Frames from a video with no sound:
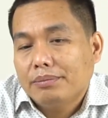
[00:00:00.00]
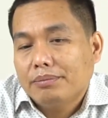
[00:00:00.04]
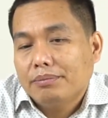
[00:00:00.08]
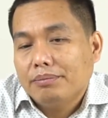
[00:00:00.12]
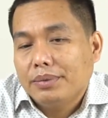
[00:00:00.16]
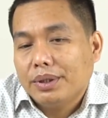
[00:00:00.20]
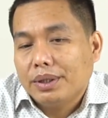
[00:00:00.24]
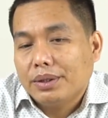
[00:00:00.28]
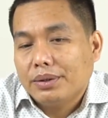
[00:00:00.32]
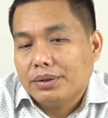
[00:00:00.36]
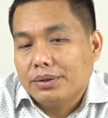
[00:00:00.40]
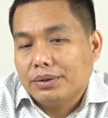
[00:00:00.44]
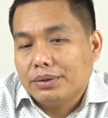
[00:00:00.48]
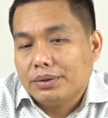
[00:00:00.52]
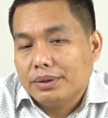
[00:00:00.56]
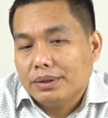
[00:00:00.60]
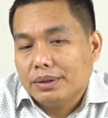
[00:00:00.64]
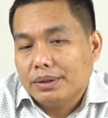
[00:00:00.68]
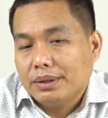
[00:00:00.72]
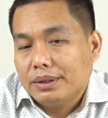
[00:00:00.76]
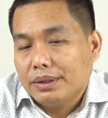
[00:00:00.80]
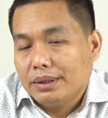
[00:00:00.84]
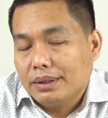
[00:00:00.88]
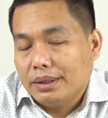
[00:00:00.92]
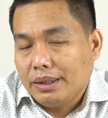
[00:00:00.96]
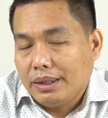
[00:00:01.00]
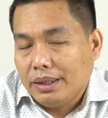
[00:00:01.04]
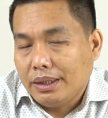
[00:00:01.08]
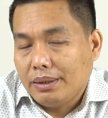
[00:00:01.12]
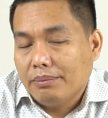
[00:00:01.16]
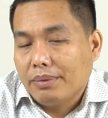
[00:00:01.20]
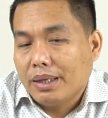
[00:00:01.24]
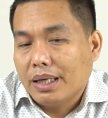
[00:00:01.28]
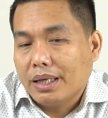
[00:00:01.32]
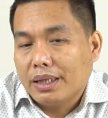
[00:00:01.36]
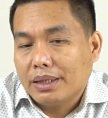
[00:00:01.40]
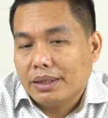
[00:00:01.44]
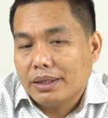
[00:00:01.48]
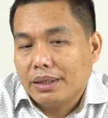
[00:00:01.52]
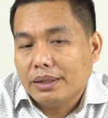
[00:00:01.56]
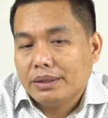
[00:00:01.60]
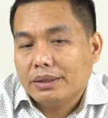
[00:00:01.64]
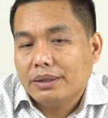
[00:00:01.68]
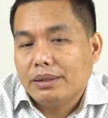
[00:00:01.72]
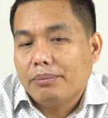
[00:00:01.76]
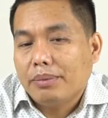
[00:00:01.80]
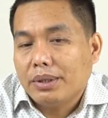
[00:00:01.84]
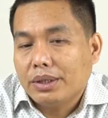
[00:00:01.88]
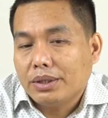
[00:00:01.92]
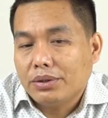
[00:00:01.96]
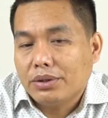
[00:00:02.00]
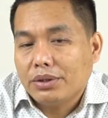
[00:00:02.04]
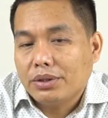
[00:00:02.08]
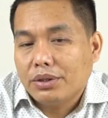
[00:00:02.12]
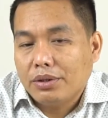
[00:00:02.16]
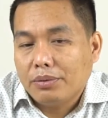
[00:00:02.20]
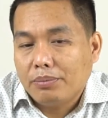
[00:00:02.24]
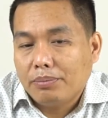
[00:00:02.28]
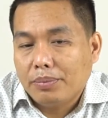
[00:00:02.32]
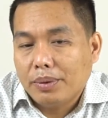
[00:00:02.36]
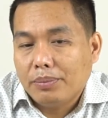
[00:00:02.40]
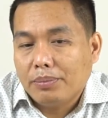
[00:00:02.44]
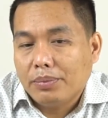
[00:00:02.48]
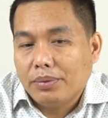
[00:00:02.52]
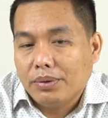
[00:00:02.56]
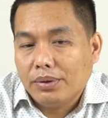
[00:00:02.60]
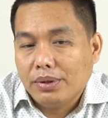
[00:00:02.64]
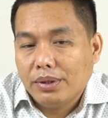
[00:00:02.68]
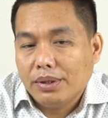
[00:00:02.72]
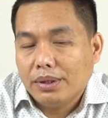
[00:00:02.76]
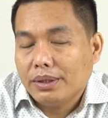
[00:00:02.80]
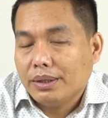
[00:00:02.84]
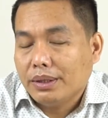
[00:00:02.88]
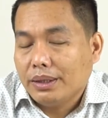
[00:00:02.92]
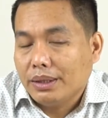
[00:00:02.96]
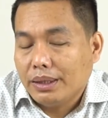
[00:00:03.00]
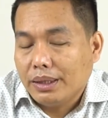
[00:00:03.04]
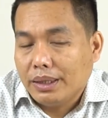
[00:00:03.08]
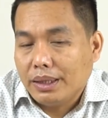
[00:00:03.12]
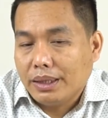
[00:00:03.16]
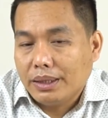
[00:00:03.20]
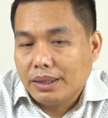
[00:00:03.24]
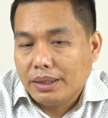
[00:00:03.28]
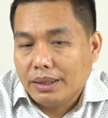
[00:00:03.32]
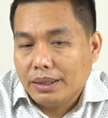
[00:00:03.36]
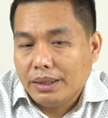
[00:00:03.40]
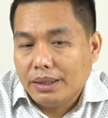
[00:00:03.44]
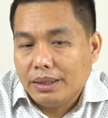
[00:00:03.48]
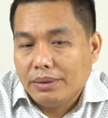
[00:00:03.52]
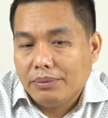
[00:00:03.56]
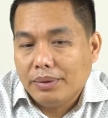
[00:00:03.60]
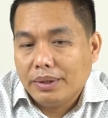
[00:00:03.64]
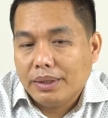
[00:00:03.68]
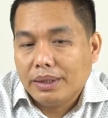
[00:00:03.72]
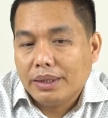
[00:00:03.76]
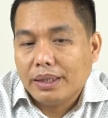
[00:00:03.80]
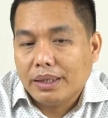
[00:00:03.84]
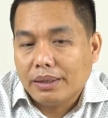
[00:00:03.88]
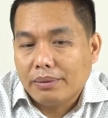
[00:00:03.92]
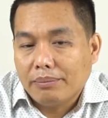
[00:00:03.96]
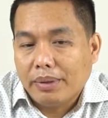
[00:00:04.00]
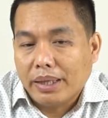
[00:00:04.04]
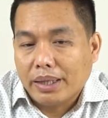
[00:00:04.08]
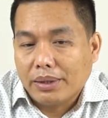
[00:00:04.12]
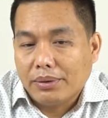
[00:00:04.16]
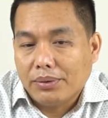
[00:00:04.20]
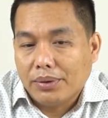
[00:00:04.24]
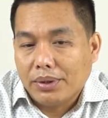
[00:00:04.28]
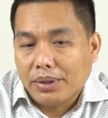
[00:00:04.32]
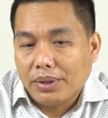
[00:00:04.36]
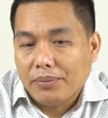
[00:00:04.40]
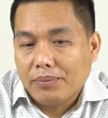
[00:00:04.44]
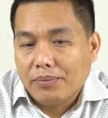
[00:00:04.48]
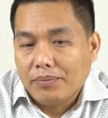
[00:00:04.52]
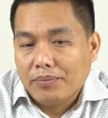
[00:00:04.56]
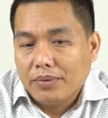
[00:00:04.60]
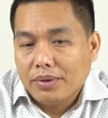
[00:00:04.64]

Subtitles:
because in Bangladesh the majority of people they are Bengali.